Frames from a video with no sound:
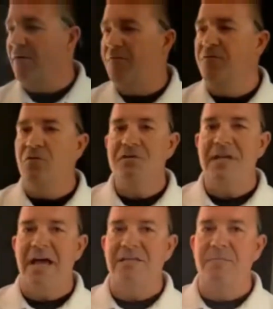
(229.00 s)
a
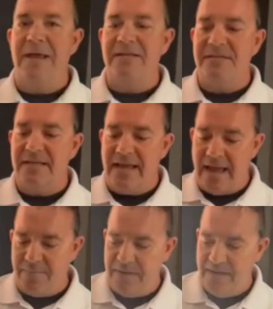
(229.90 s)
full-size medicine
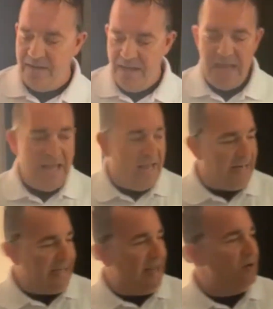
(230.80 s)
cabinet,
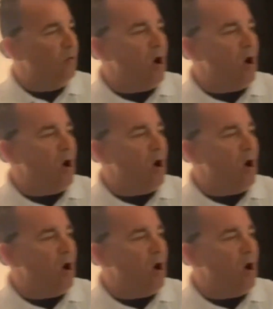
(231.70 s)
and again,